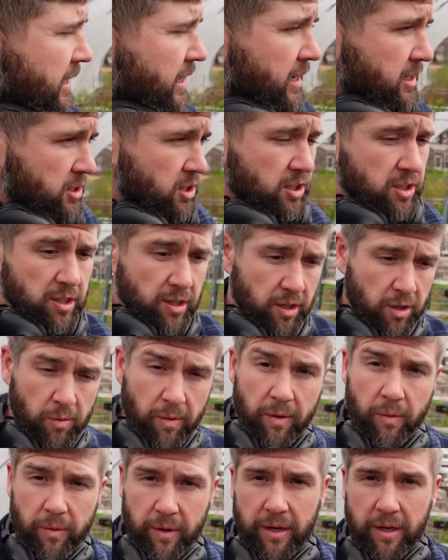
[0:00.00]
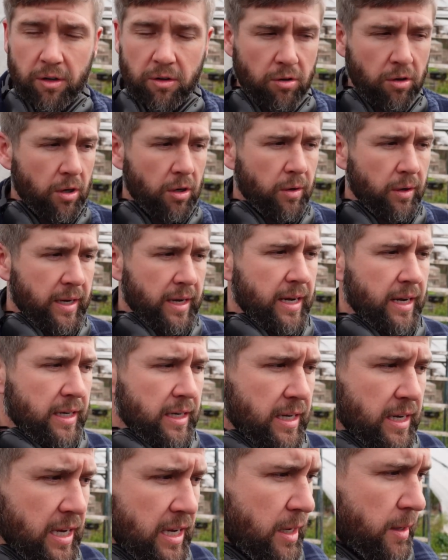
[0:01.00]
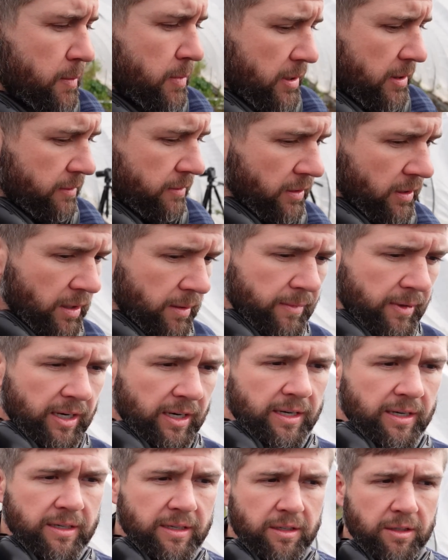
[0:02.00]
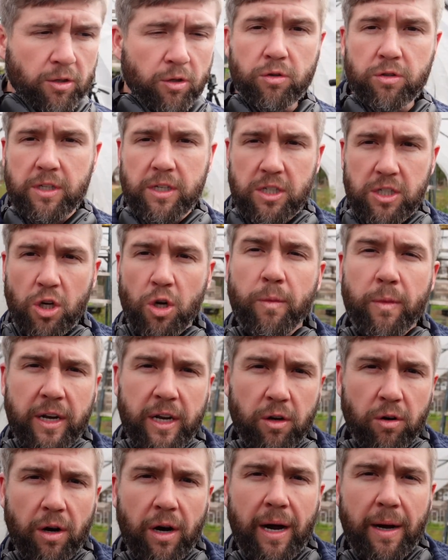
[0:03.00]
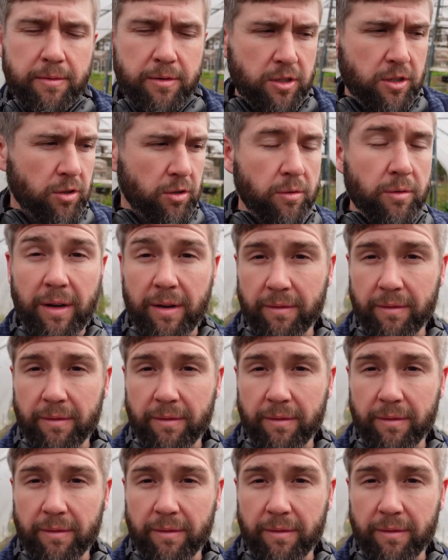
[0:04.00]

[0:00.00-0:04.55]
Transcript: It's just another way we can grow, again, to keep from losing so many crops to